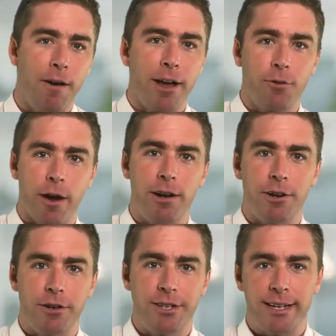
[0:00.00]

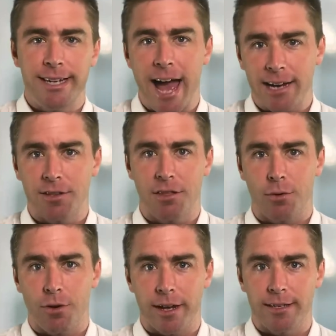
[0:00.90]
creditors and tax
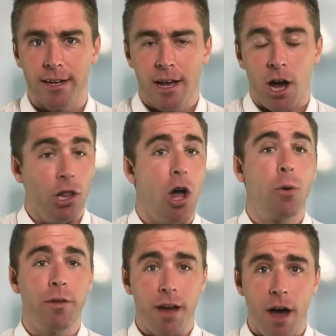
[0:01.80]
authorities,
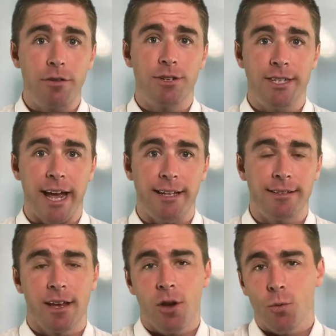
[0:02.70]
along with other
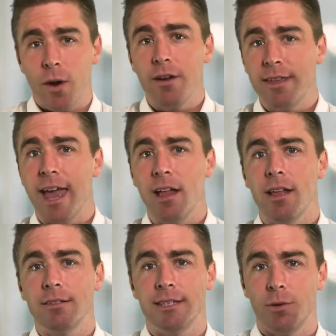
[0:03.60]
states where the
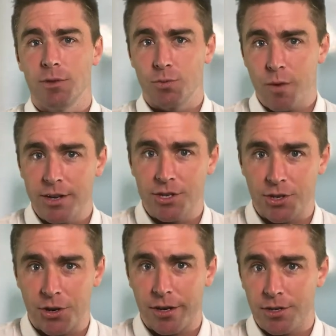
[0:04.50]
LLC was
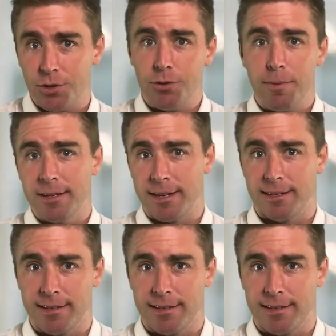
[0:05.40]
registered to do business.